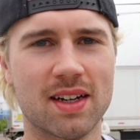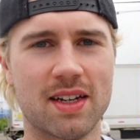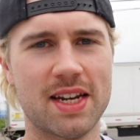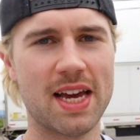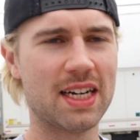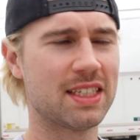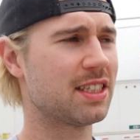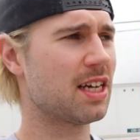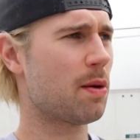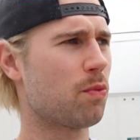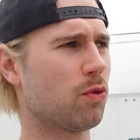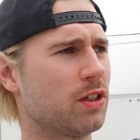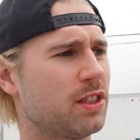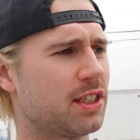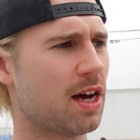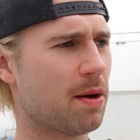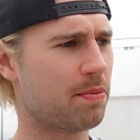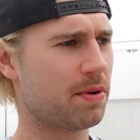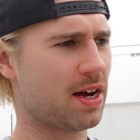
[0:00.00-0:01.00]
Next up, we're
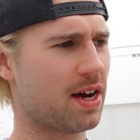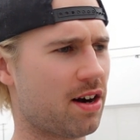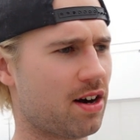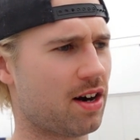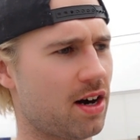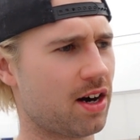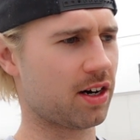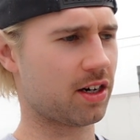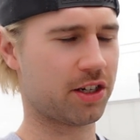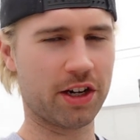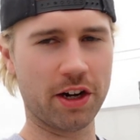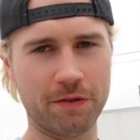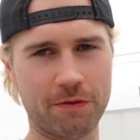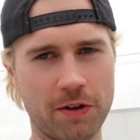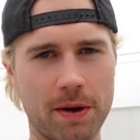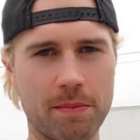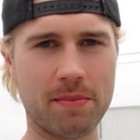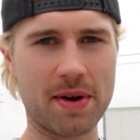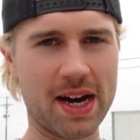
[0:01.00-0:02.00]
stopping at our good
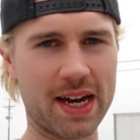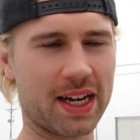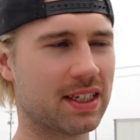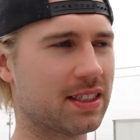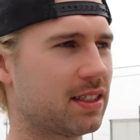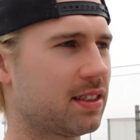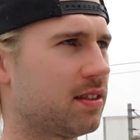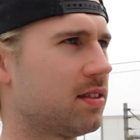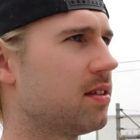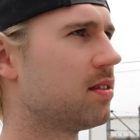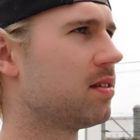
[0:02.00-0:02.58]
friend Mike's